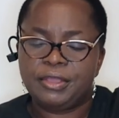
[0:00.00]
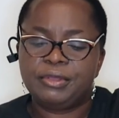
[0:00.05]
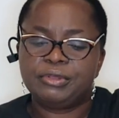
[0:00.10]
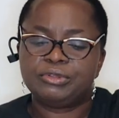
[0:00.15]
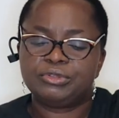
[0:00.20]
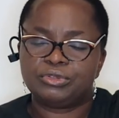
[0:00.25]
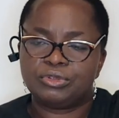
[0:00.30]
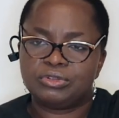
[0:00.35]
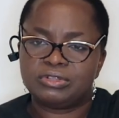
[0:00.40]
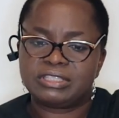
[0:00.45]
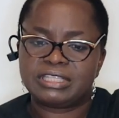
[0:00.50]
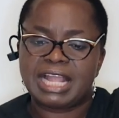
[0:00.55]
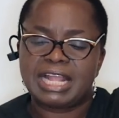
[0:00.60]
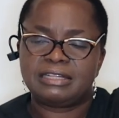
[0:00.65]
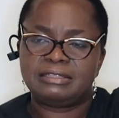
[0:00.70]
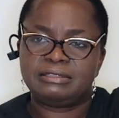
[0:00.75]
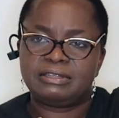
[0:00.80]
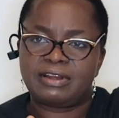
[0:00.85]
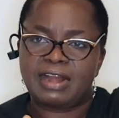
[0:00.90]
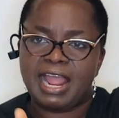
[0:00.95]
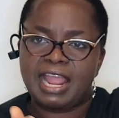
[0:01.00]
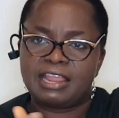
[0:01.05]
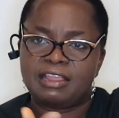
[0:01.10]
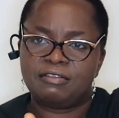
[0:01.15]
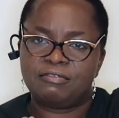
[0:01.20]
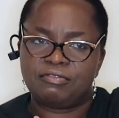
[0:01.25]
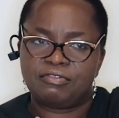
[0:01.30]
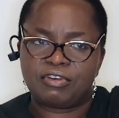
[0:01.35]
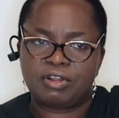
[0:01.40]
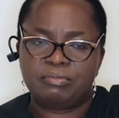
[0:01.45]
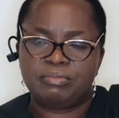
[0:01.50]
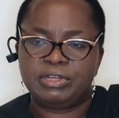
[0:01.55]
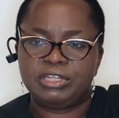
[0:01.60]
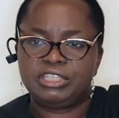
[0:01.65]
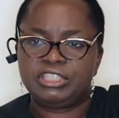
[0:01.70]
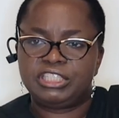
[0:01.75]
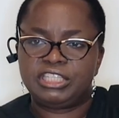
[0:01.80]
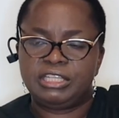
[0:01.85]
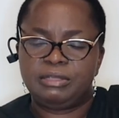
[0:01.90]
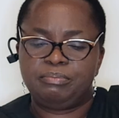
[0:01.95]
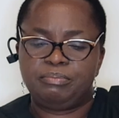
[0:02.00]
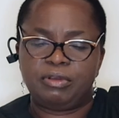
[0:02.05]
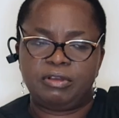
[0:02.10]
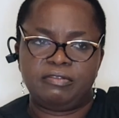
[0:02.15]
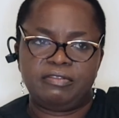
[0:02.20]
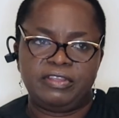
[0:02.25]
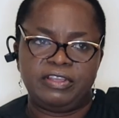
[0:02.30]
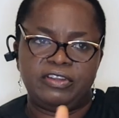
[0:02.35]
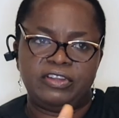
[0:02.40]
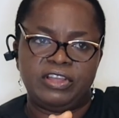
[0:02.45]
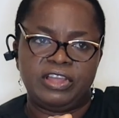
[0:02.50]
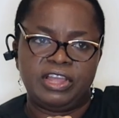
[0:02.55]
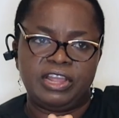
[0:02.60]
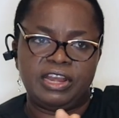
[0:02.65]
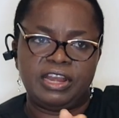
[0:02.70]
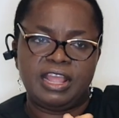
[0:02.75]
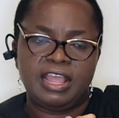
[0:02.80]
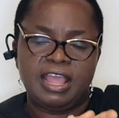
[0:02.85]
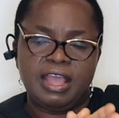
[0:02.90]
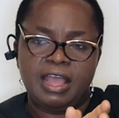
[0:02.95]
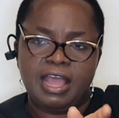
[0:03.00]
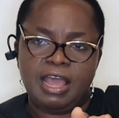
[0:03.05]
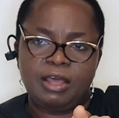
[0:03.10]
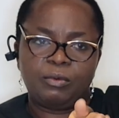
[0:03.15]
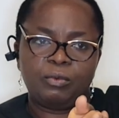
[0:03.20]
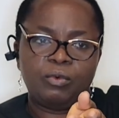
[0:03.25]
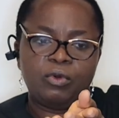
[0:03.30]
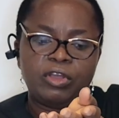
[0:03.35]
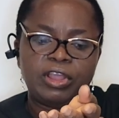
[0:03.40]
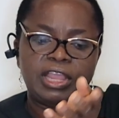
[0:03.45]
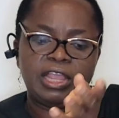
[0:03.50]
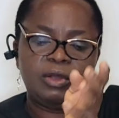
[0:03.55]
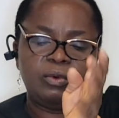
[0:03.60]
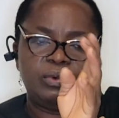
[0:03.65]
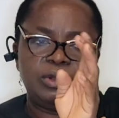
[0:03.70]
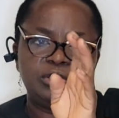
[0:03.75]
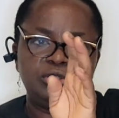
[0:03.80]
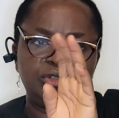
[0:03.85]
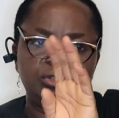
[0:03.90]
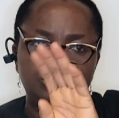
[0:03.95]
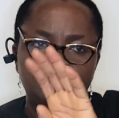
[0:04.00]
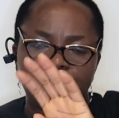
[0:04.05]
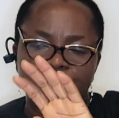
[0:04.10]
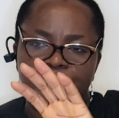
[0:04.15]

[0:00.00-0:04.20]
So start drying from the tip of your hand and work your way through.